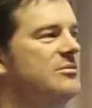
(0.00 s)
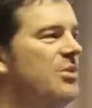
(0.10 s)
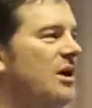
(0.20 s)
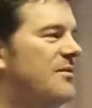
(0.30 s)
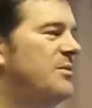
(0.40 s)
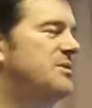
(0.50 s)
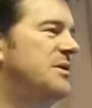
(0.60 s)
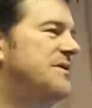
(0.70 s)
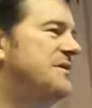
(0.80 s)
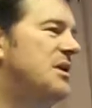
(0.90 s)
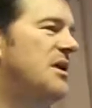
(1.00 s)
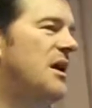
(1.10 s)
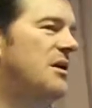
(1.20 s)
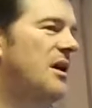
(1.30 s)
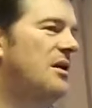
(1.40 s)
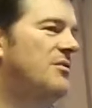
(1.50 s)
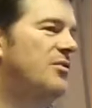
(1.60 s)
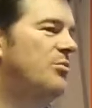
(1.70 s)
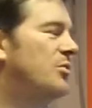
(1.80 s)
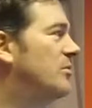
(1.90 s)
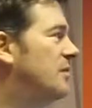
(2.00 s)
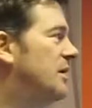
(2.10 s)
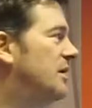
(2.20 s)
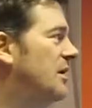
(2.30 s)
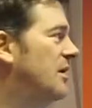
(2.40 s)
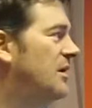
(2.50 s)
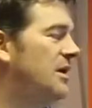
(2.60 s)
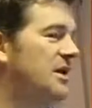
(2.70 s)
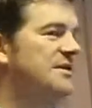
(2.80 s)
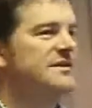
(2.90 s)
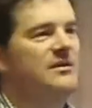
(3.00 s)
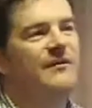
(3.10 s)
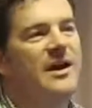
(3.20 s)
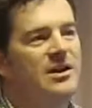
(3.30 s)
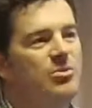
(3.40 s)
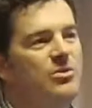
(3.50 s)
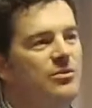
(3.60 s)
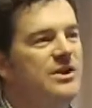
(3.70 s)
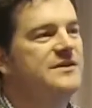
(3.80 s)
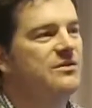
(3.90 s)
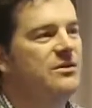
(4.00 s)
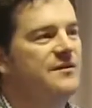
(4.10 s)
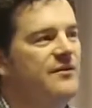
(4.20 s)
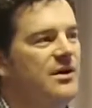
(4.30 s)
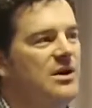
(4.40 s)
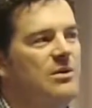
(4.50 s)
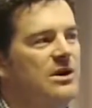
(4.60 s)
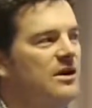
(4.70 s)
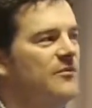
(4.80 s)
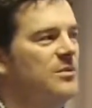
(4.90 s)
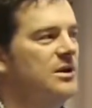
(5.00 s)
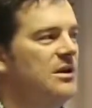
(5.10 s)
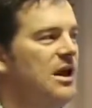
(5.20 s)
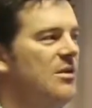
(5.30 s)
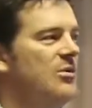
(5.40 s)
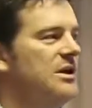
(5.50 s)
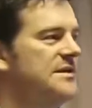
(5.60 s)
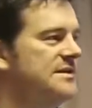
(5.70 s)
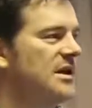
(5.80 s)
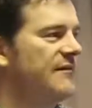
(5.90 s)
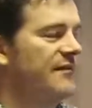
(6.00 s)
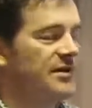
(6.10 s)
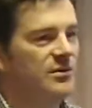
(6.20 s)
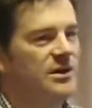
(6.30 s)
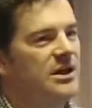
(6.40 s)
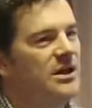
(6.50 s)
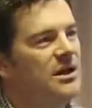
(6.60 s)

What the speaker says: path between CKAN and Drupal, that it is an available resource for anyone in government in Canberra here today federally,